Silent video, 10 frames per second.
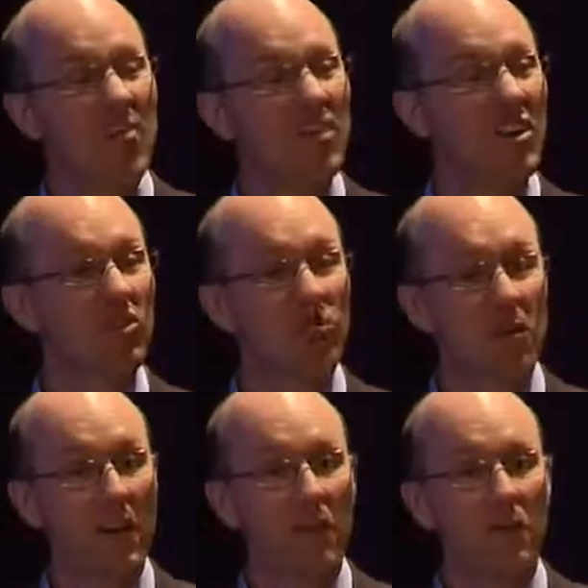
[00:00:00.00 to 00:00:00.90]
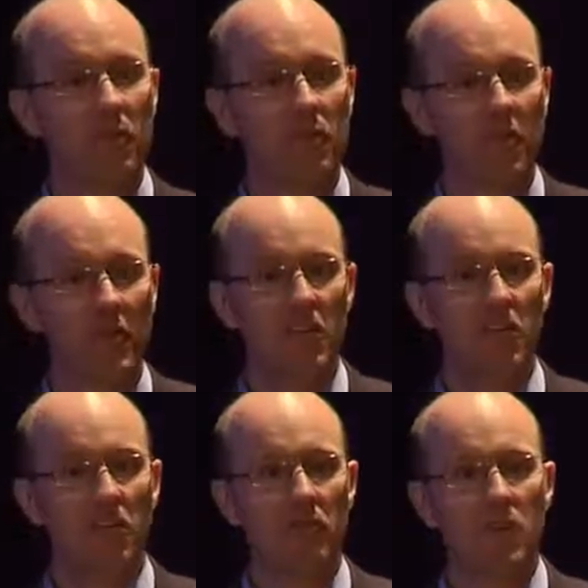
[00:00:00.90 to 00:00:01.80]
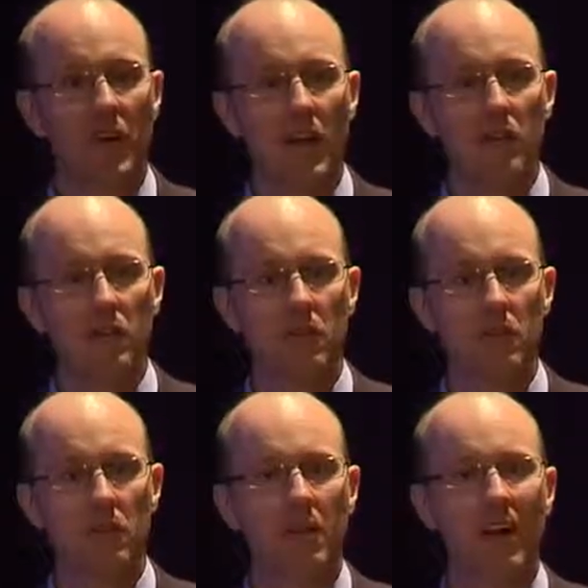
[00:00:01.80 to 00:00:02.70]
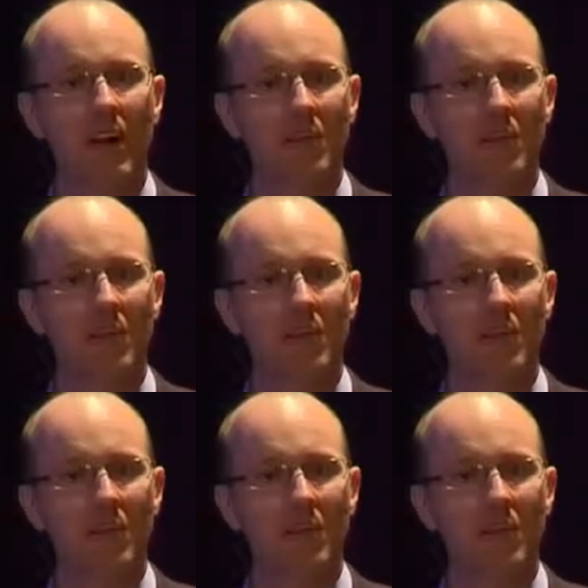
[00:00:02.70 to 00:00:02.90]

We're going to talk about some of sort of the issues and challenges,